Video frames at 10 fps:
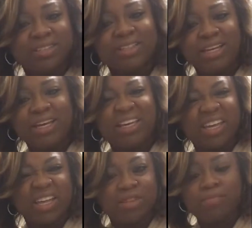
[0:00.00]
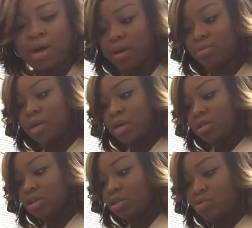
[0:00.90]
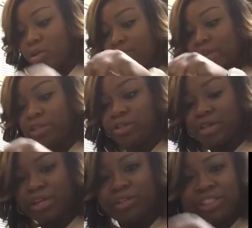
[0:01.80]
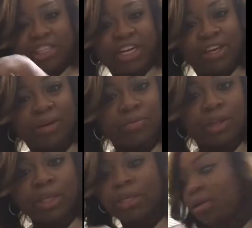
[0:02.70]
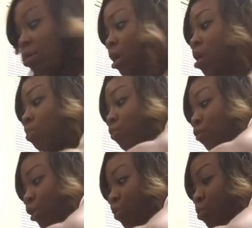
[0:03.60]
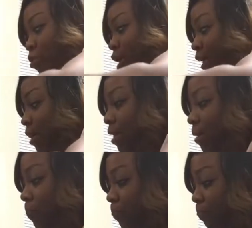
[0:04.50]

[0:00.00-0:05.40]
yucky at the bottom, so you want to make sure like you shake it up really good before you pour it in there.